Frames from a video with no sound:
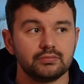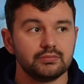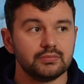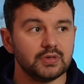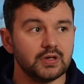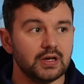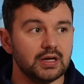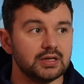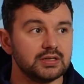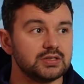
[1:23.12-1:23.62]

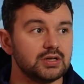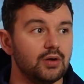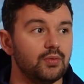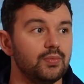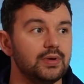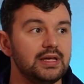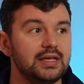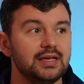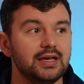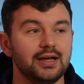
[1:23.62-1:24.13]
yeah, so
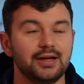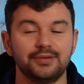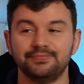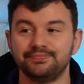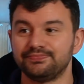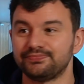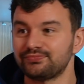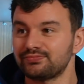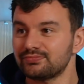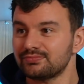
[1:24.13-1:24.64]
we
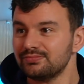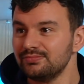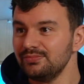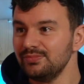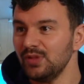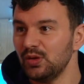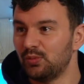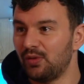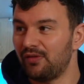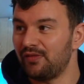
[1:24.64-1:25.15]
um
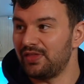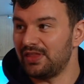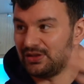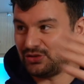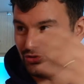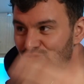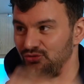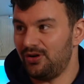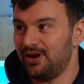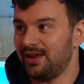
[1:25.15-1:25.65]
we're having this
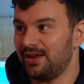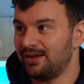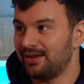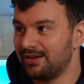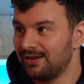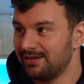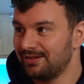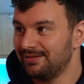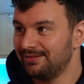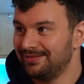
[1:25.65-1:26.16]

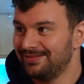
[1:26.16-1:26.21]
drink,